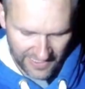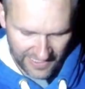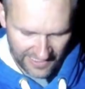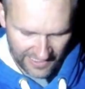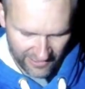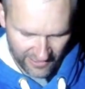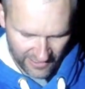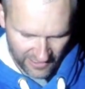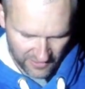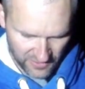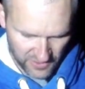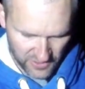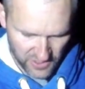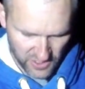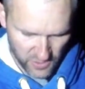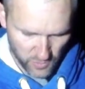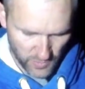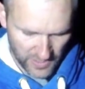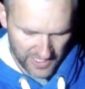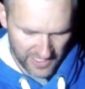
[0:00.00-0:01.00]
they get that kind of
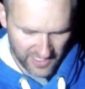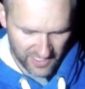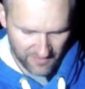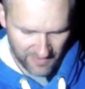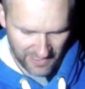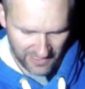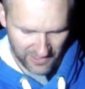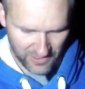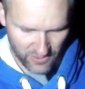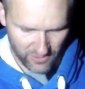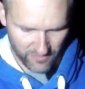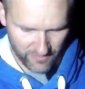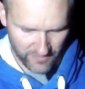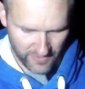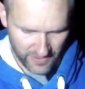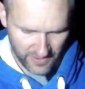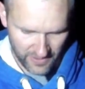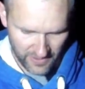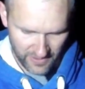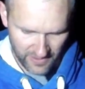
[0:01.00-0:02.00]
sweet smell to them.
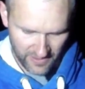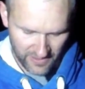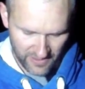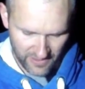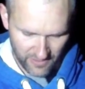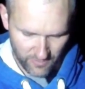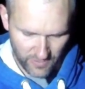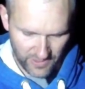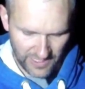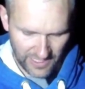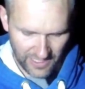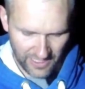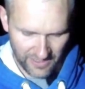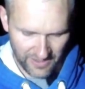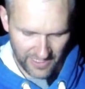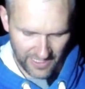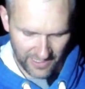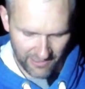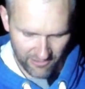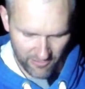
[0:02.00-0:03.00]
And when they're
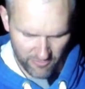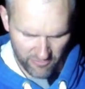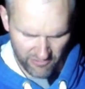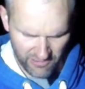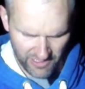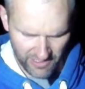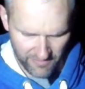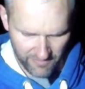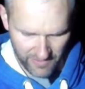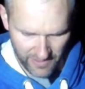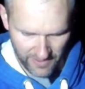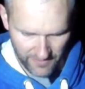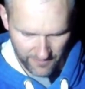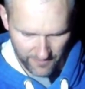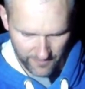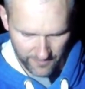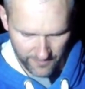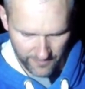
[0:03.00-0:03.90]
like that, they're a brilliant bait.